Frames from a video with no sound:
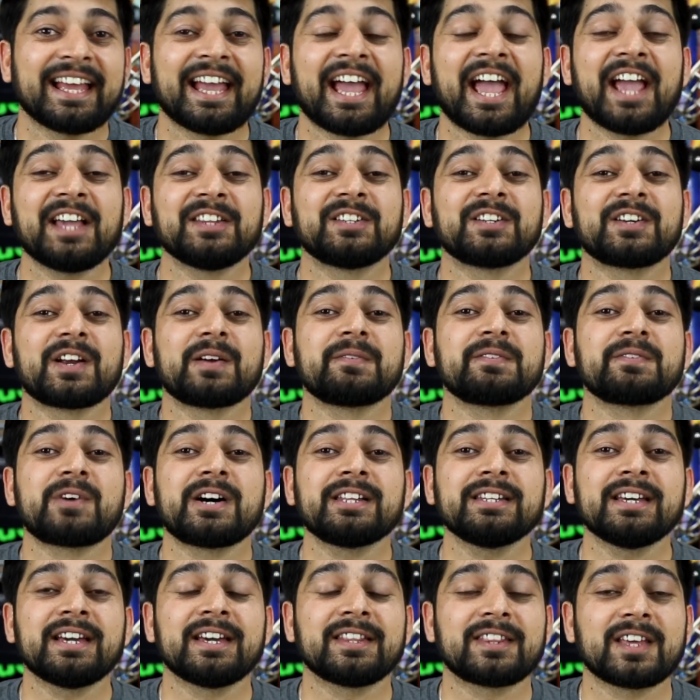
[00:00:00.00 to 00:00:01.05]
Hey there
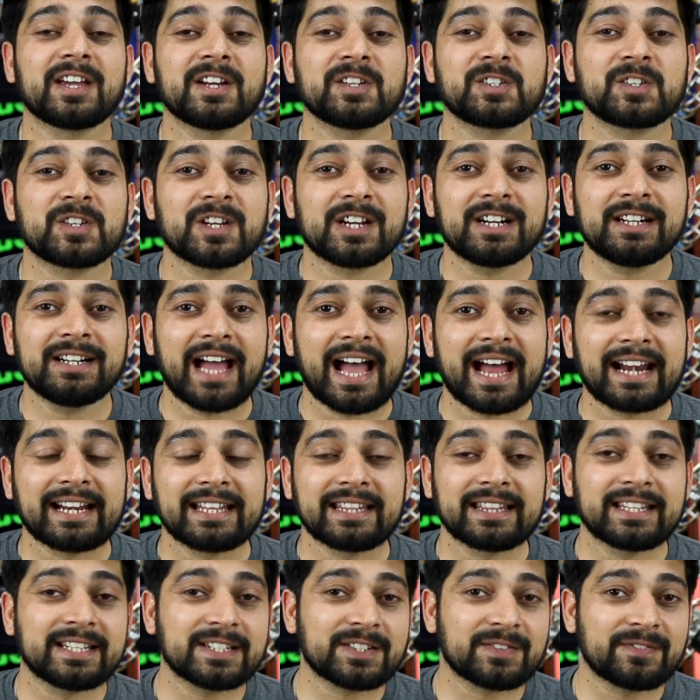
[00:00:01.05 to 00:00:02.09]
everyone, Hitesh here, and
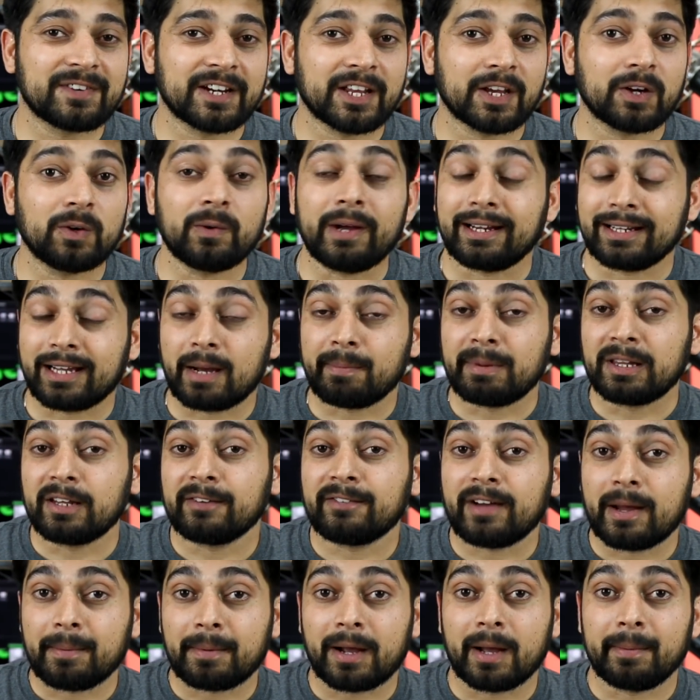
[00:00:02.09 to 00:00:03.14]
in this video and couple
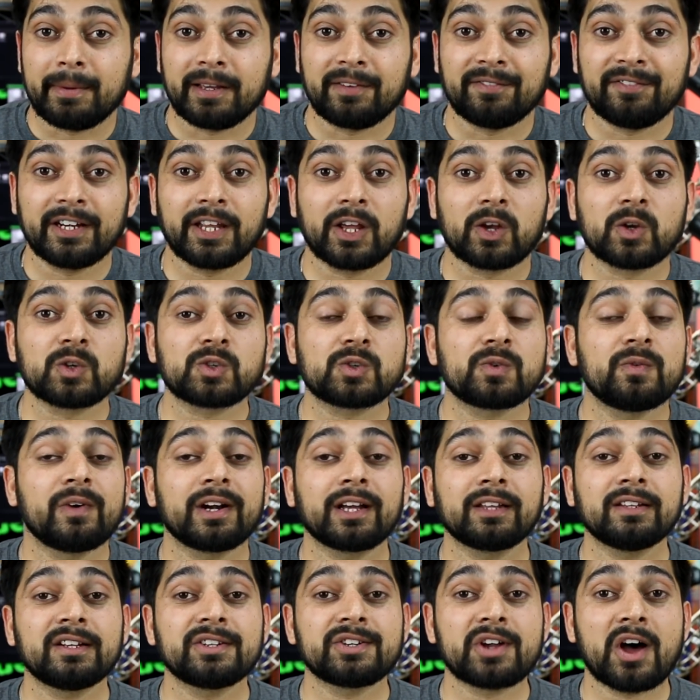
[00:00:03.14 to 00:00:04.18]
of upcoming videos, we're
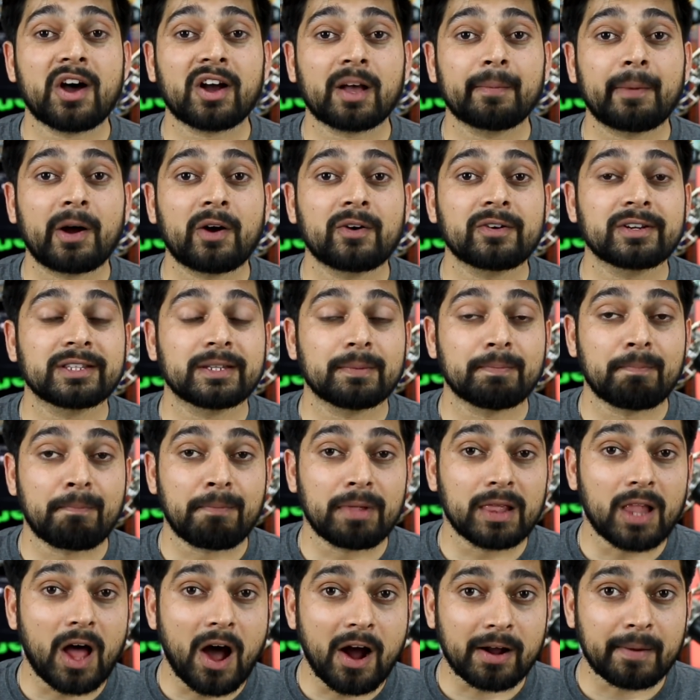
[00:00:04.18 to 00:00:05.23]
gonna talk about the
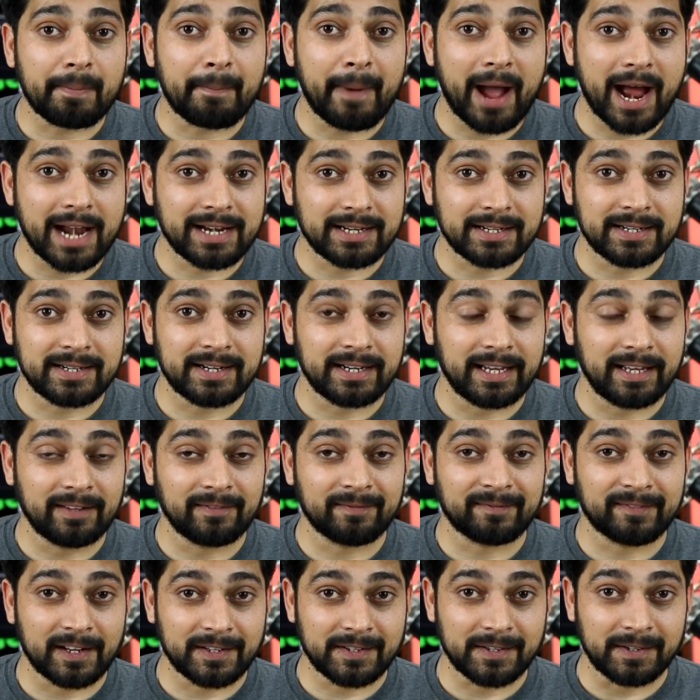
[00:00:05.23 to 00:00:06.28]
block pattern
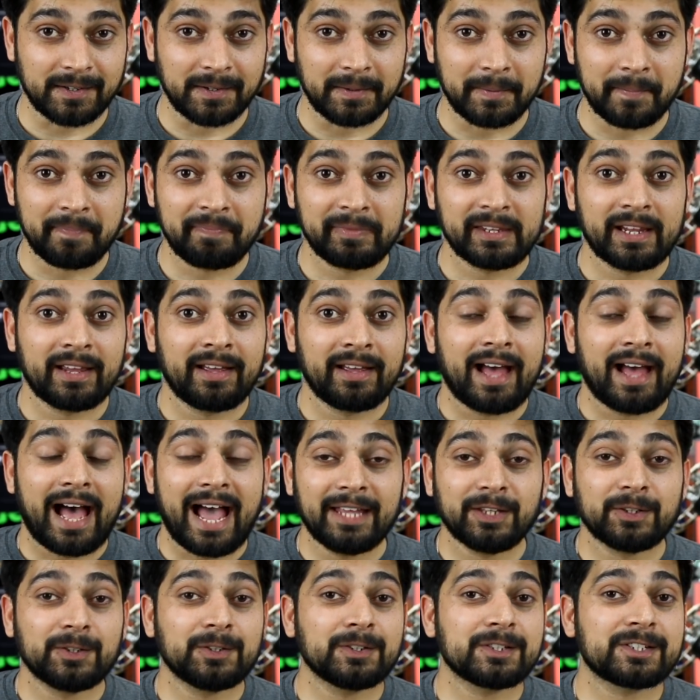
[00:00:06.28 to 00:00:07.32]
in Flutter.
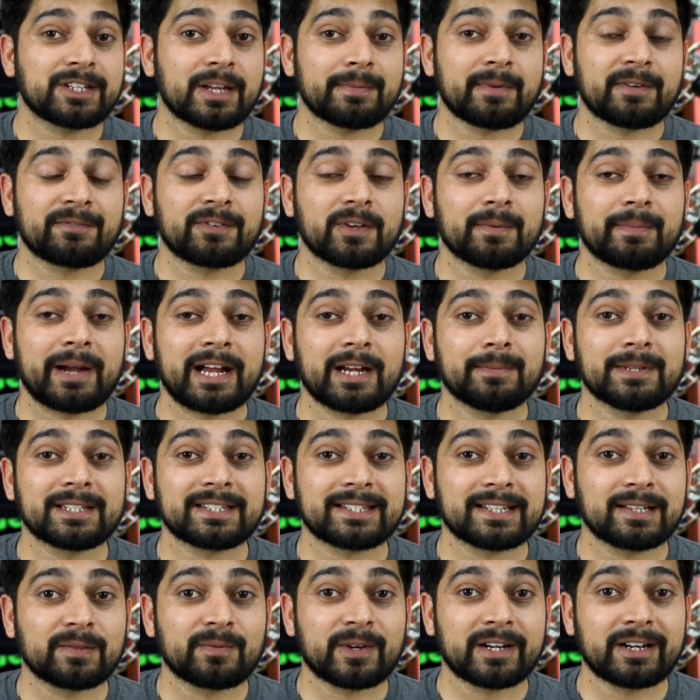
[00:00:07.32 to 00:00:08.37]
I know some of you might be
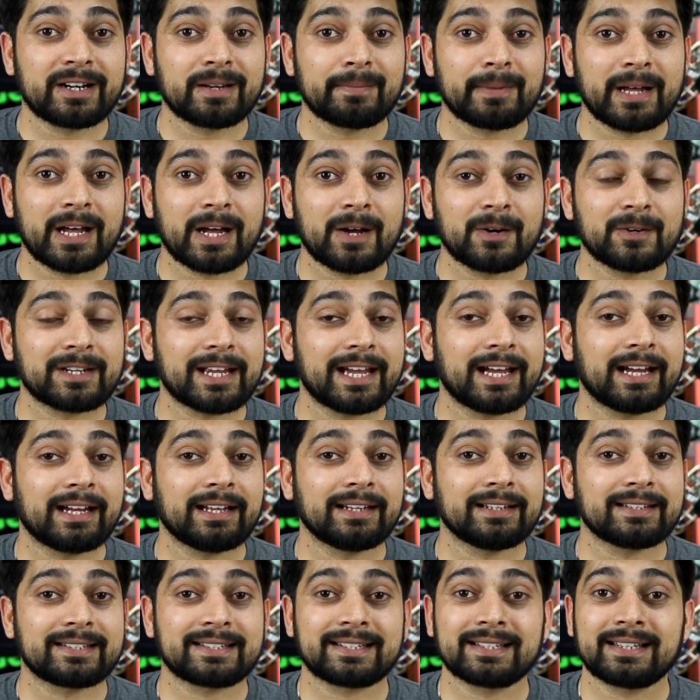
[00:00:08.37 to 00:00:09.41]
still worried about
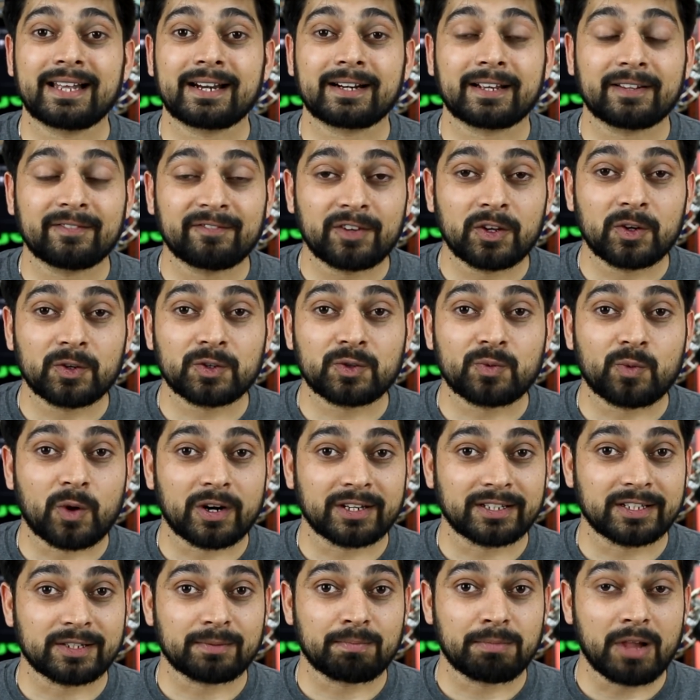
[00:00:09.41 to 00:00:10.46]
and still are confused
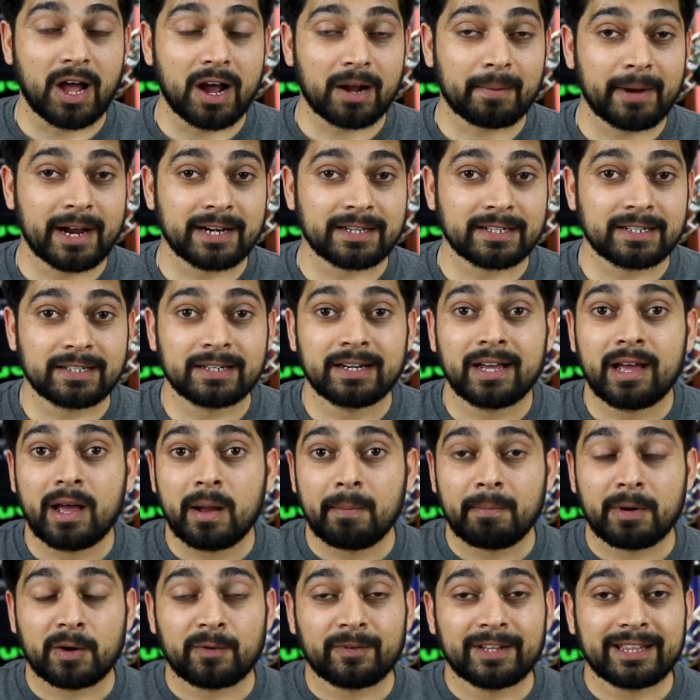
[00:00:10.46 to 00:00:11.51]
what this block pattern,
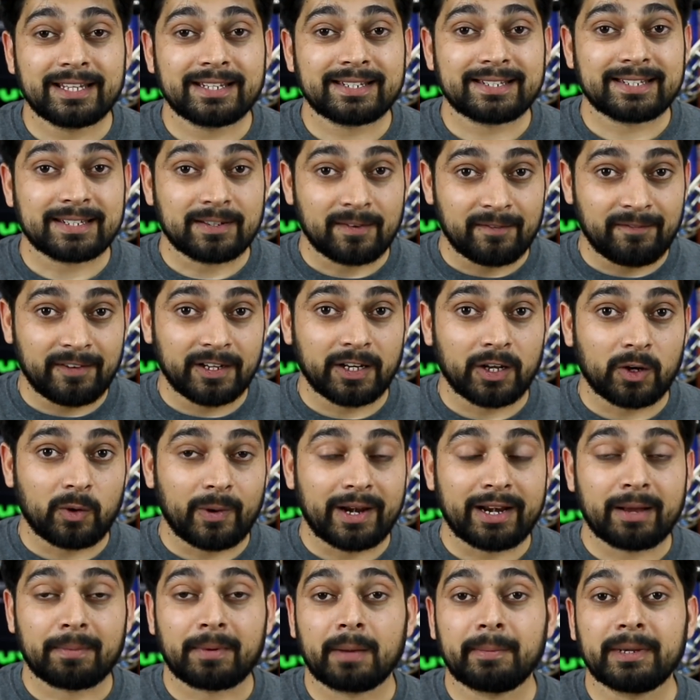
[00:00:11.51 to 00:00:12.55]
but with this video
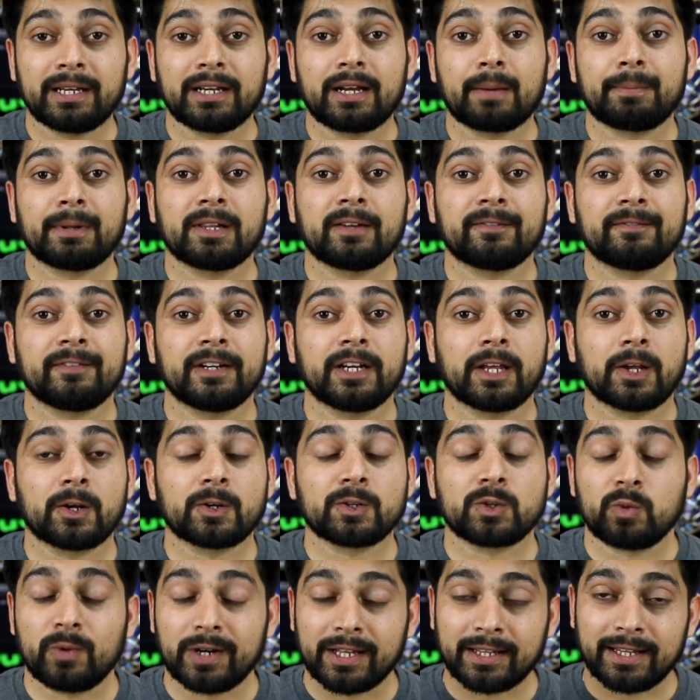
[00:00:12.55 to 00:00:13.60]
and upcoming couple of
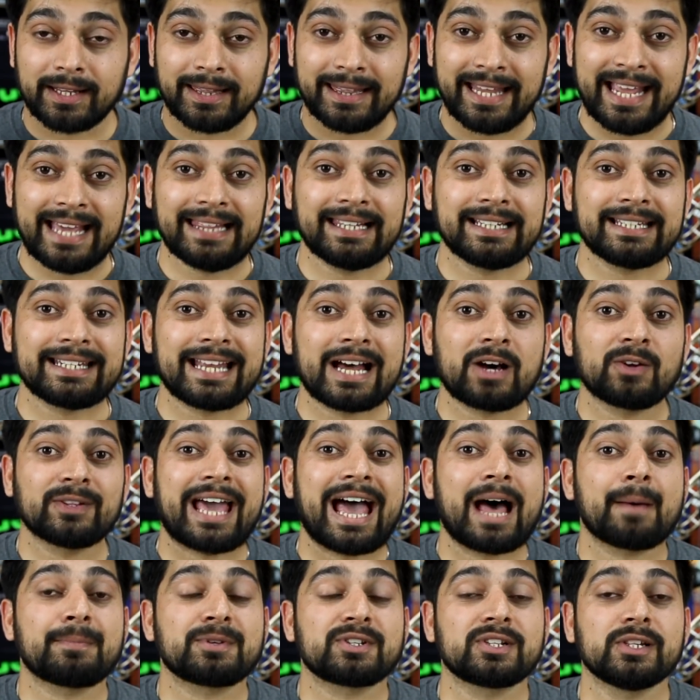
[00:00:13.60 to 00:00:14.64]
videos, we're gonna nail it down
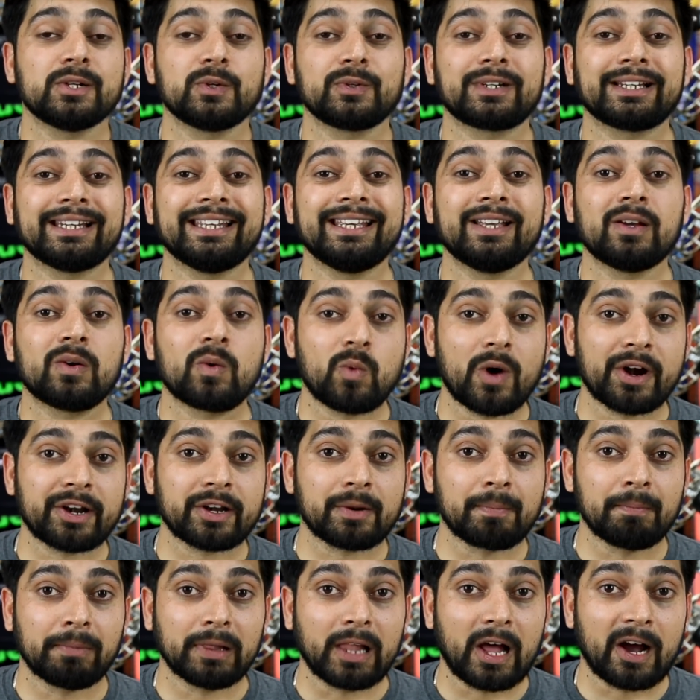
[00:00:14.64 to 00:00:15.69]
absolutely
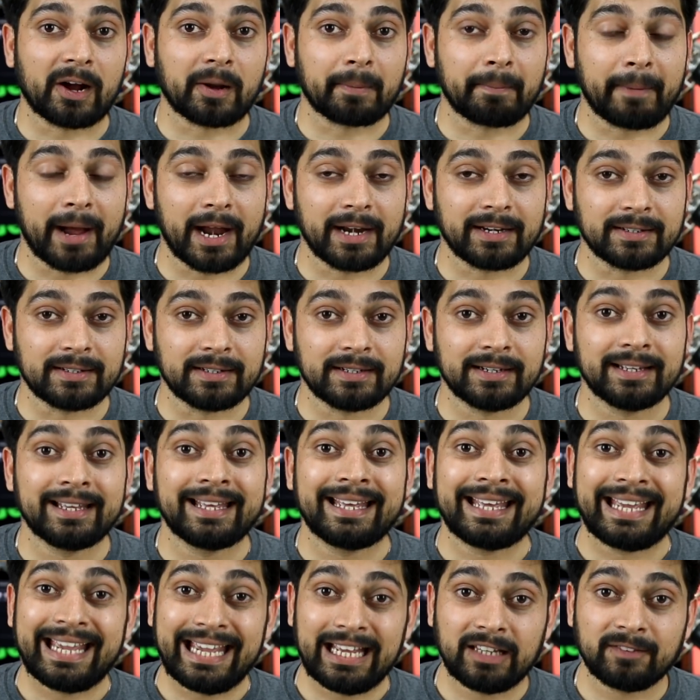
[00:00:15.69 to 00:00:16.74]
what block pattern
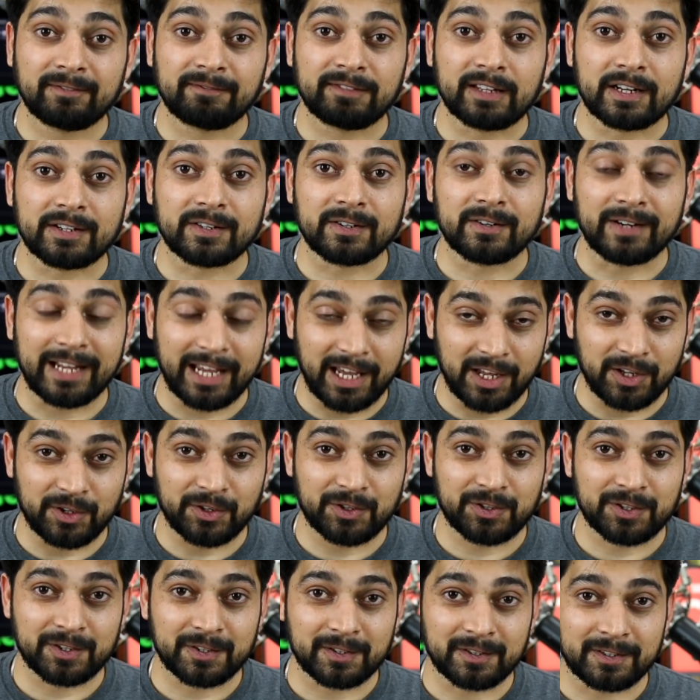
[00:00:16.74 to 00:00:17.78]
in Flutter
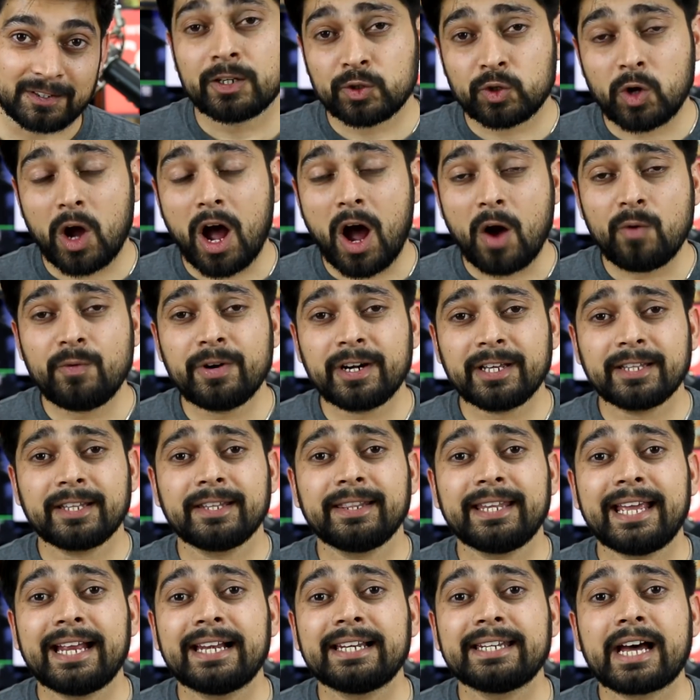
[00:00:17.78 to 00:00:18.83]
is. So how we're gonna
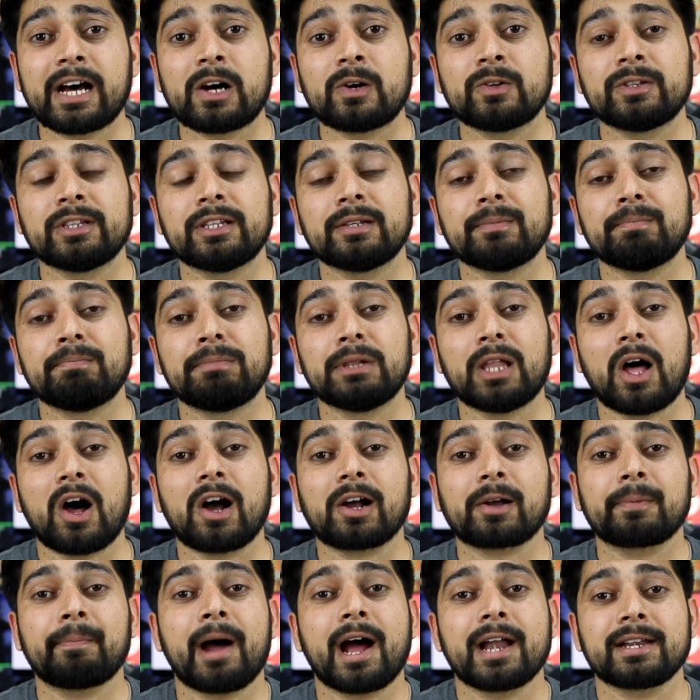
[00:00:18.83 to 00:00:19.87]
nail down the
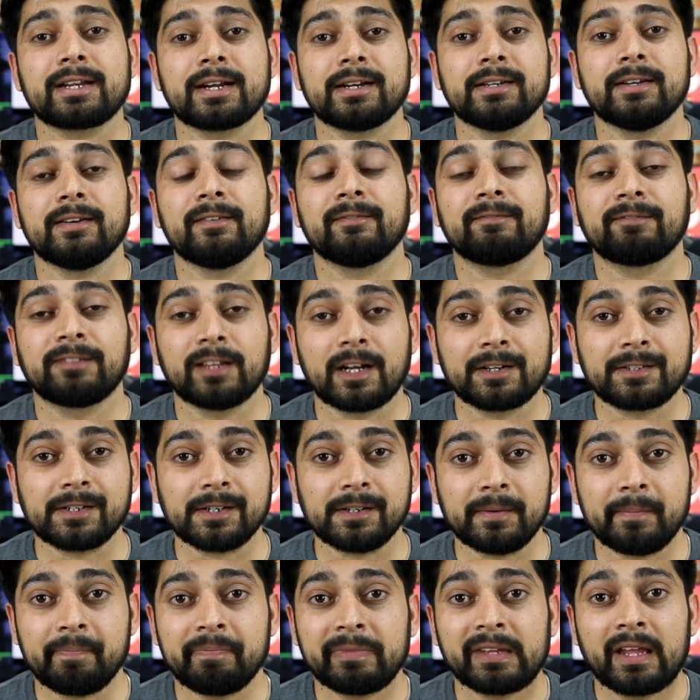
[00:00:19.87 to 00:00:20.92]
block pattern in
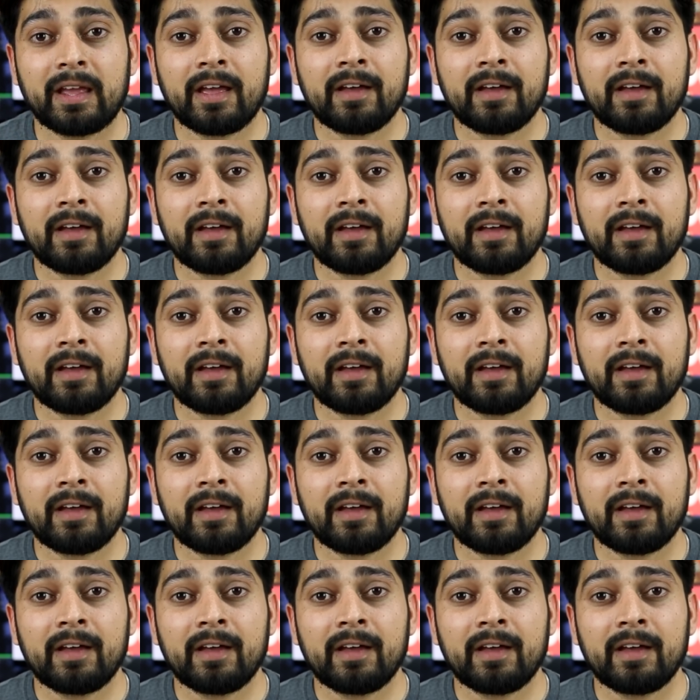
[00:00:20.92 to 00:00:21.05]
Flutter?